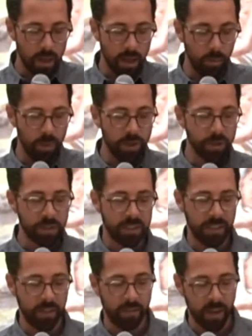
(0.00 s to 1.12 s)
And we
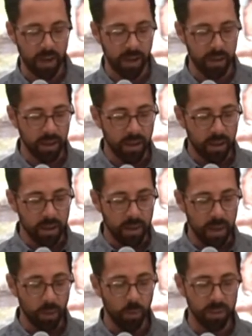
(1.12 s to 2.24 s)
understand that
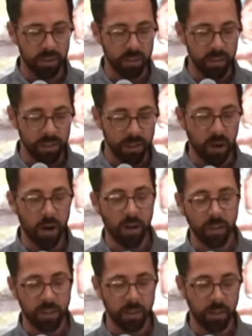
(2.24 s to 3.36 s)
it was
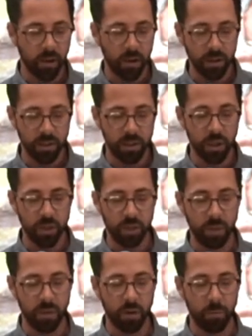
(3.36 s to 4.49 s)
not God's
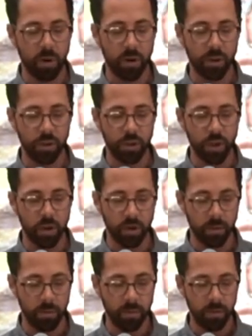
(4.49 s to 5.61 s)
judgment upon
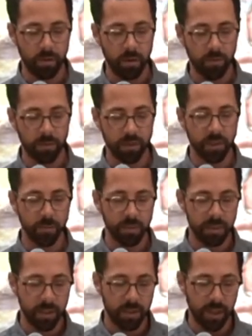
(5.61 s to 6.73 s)
Job for some
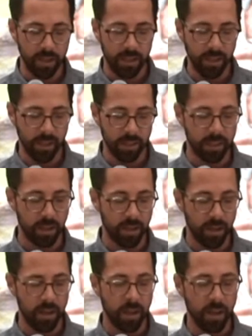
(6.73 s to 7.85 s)
sin that he had
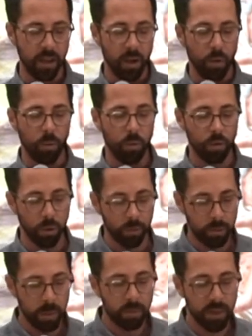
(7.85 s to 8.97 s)
done. You
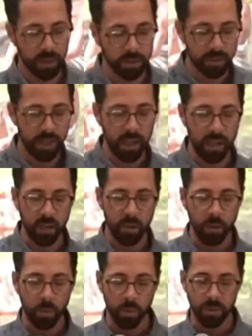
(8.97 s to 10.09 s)
remember that
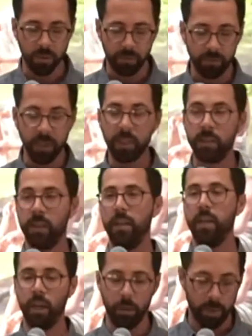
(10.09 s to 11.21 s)
Satan was afflicting
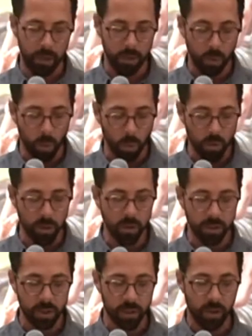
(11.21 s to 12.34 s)
him in order
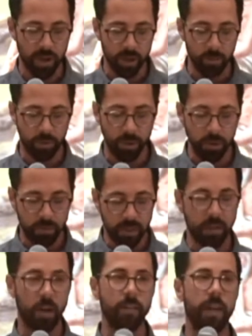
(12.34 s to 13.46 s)
to try and prove to
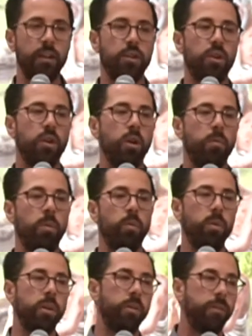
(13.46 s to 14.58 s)
God that Job
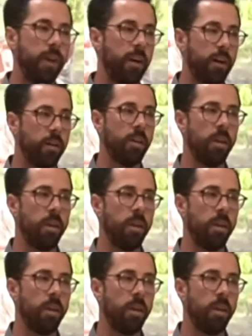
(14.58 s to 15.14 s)
would fail.